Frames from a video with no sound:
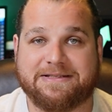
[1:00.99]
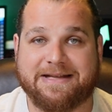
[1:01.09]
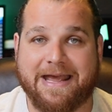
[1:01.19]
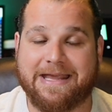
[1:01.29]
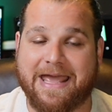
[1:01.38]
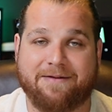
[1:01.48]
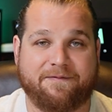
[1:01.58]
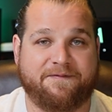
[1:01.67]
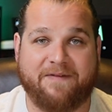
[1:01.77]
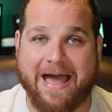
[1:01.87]
a day, getting
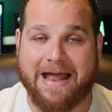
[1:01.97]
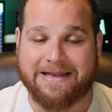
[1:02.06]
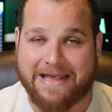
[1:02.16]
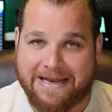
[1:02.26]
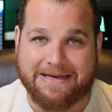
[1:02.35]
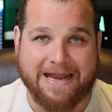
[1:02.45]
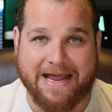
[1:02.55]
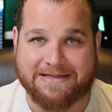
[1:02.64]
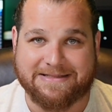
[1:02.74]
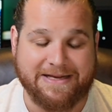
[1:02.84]
fat, getting
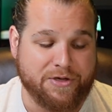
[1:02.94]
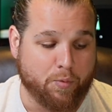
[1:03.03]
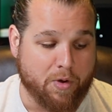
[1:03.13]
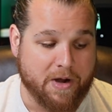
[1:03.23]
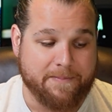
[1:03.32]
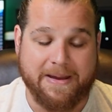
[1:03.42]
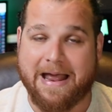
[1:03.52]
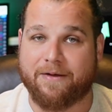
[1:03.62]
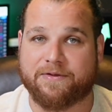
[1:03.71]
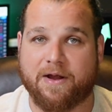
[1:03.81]
nasty. You want to be
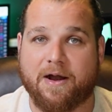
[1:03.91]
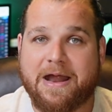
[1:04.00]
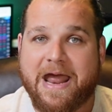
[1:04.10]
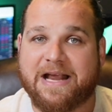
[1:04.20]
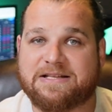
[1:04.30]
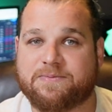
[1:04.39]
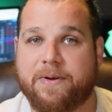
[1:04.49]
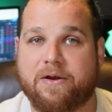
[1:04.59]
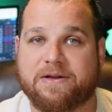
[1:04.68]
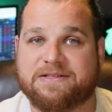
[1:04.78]
out there
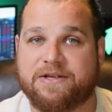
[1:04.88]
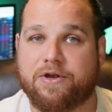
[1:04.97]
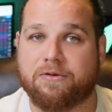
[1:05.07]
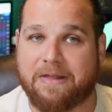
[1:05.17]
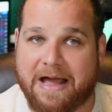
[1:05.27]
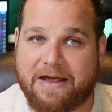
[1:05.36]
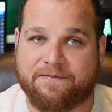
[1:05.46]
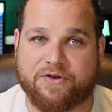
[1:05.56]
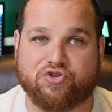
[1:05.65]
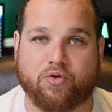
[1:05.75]
experiencing your
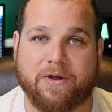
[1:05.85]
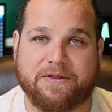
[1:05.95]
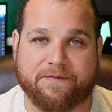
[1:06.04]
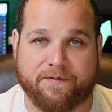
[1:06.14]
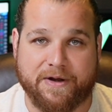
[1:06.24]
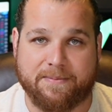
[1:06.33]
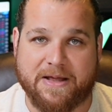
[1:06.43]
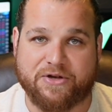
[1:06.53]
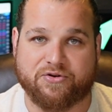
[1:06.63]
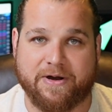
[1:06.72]
life, enjoying the freedom
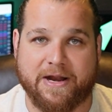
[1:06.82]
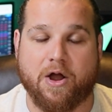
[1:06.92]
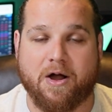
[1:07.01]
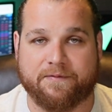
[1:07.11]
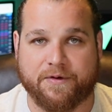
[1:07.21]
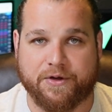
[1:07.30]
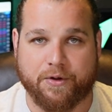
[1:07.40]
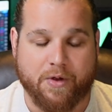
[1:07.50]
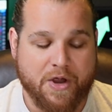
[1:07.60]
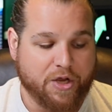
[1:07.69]
that trading offered
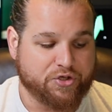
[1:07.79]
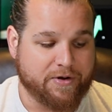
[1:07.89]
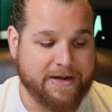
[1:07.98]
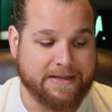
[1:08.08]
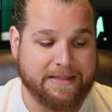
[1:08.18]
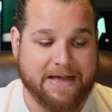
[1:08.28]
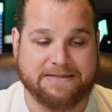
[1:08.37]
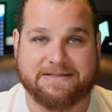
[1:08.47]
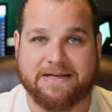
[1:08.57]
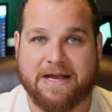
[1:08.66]
you. Trading
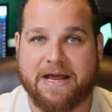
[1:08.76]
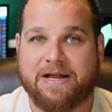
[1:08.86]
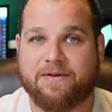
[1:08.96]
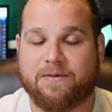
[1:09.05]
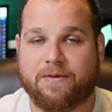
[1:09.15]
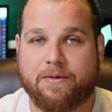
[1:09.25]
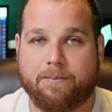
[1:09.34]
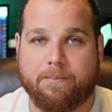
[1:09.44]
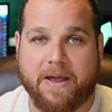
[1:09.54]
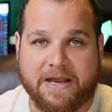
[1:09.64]
less,
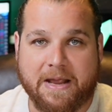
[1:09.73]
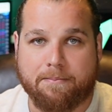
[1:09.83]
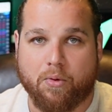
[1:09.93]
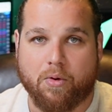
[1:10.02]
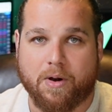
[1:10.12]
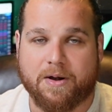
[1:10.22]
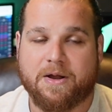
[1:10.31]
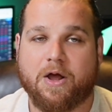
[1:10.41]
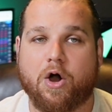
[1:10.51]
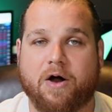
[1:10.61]
making more
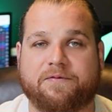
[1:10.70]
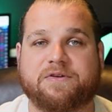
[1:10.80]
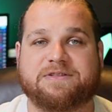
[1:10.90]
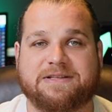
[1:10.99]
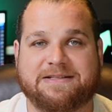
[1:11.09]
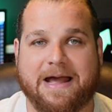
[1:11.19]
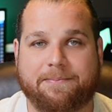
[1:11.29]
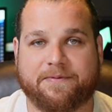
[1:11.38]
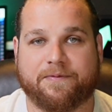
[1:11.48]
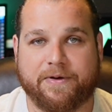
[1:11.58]
offers this
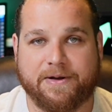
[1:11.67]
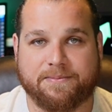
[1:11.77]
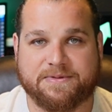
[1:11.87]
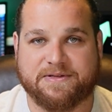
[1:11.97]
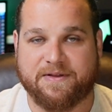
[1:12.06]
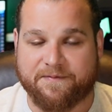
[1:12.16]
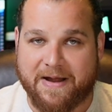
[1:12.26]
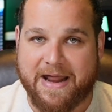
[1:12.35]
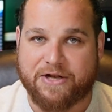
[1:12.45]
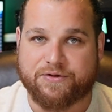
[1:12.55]
type of freedoms, the
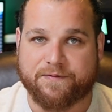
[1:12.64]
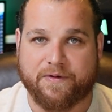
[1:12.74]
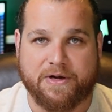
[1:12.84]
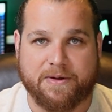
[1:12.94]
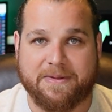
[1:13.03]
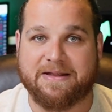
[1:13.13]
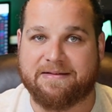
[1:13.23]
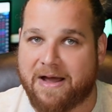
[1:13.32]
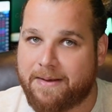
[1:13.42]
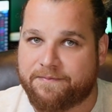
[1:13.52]
financial freedom and the
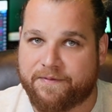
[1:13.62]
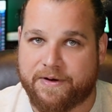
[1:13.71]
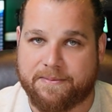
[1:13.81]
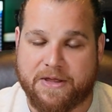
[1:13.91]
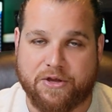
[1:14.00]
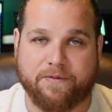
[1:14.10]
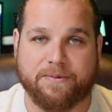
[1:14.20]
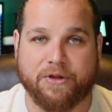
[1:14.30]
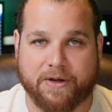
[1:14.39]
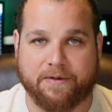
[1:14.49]
time freedom that you've
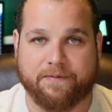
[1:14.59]
been looking